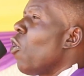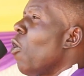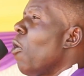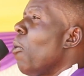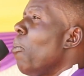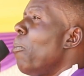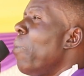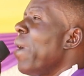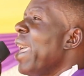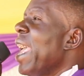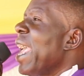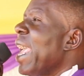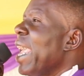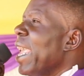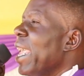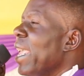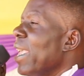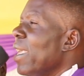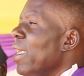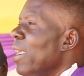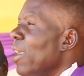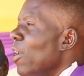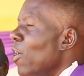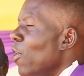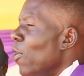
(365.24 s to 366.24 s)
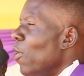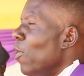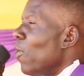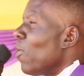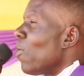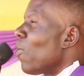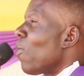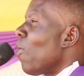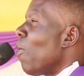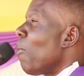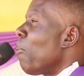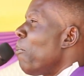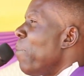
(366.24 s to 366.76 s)
co-pay.
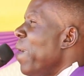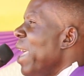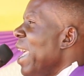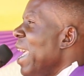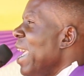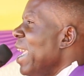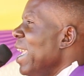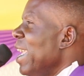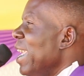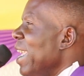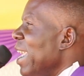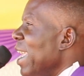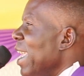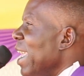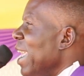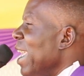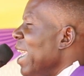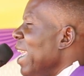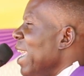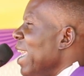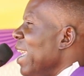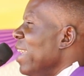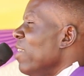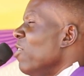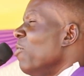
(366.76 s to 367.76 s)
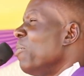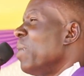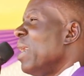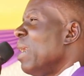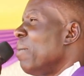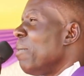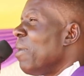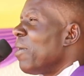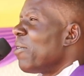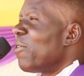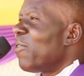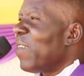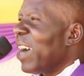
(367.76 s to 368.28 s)
Co-pay, normal
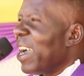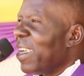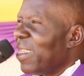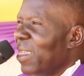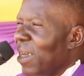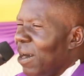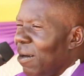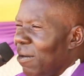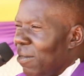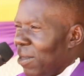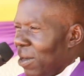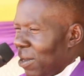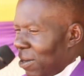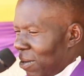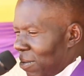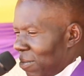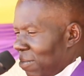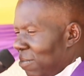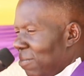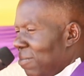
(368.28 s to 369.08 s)
about 5,000.